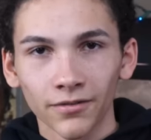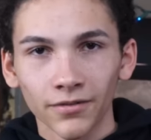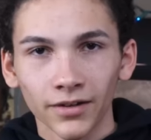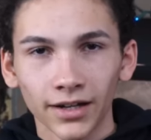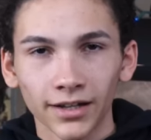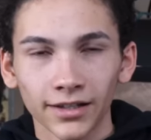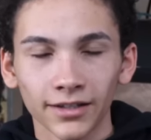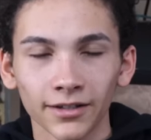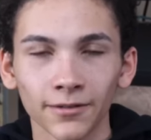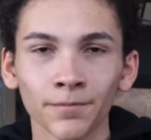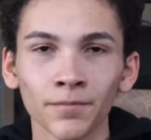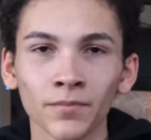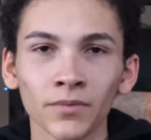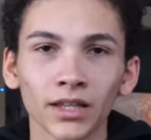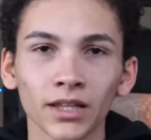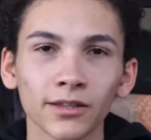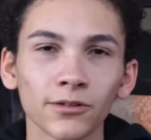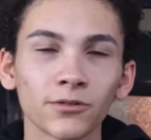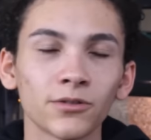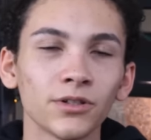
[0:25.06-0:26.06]
I did one
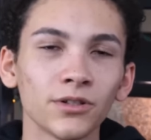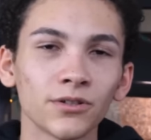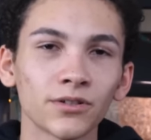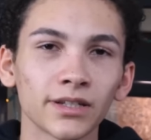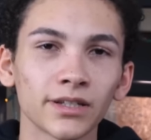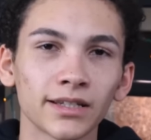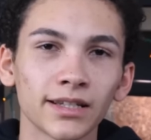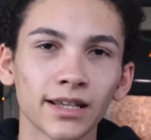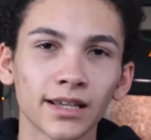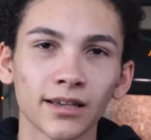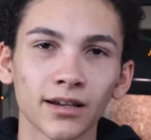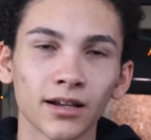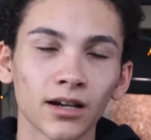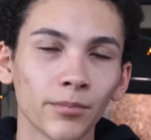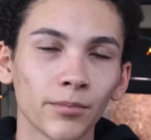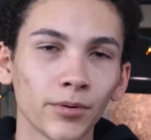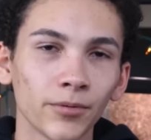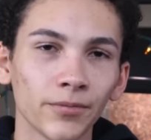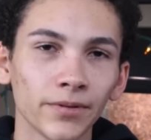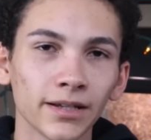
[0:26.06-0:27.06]
in 2019
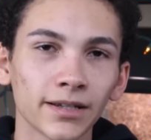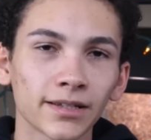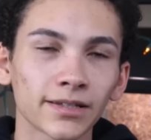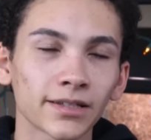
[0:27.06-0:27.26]
and